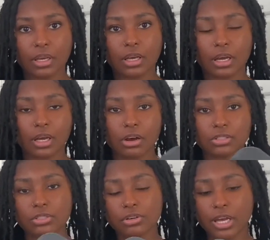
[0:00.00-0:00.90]
I
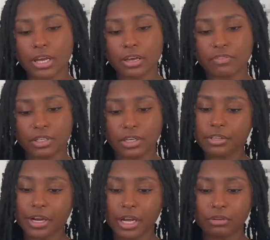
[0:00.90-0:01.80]
also have another
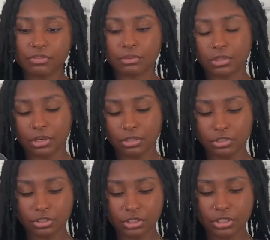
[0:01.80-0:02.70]
item from the Dollar
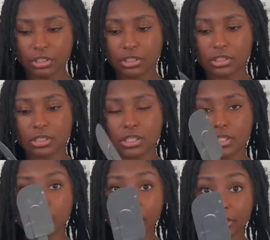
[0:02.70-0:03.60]
Tree, this
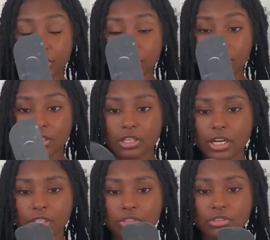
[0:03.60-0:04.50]
spatula that I
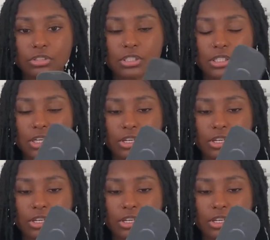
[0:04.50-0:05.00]
use to stir.